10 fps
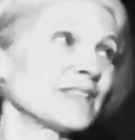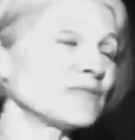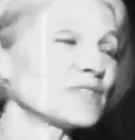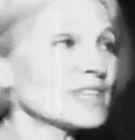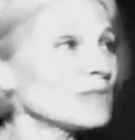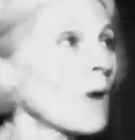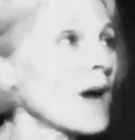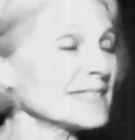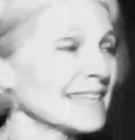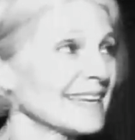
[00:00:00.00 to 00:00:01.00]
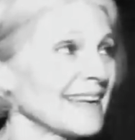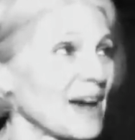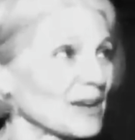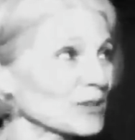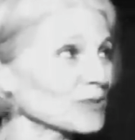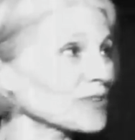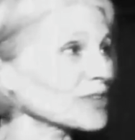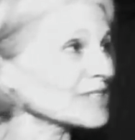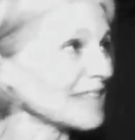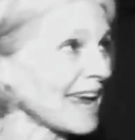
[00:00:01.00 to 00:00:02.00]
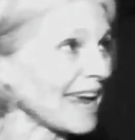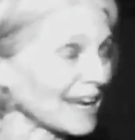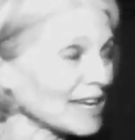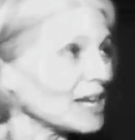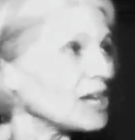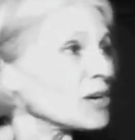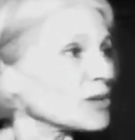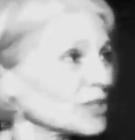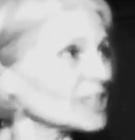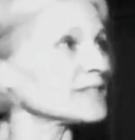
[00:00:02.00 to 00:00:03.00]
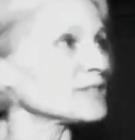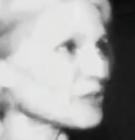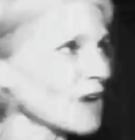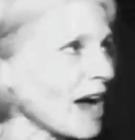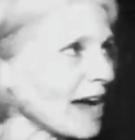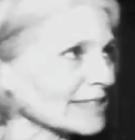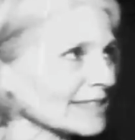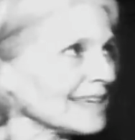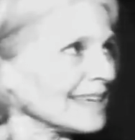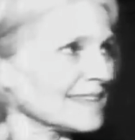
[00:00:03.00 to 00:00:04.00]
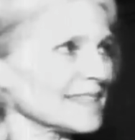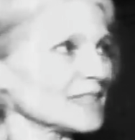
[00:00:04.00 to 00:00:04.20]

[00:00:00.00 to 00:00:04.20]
if she wanted on her first day, could instruct right. the